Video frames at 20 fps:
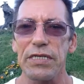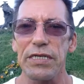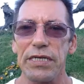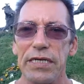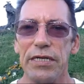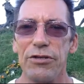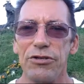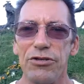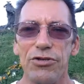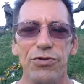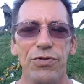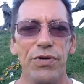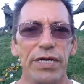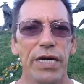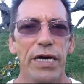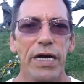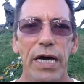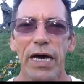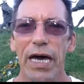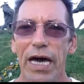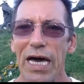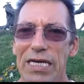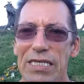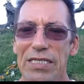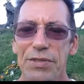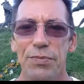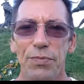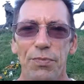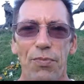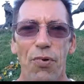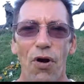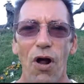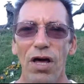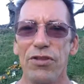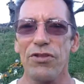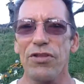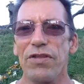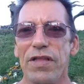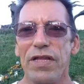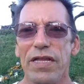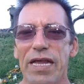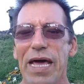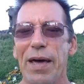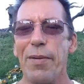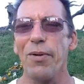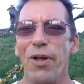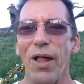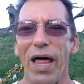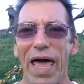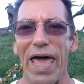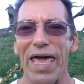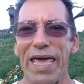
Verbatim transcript: in the industry, has brought to the table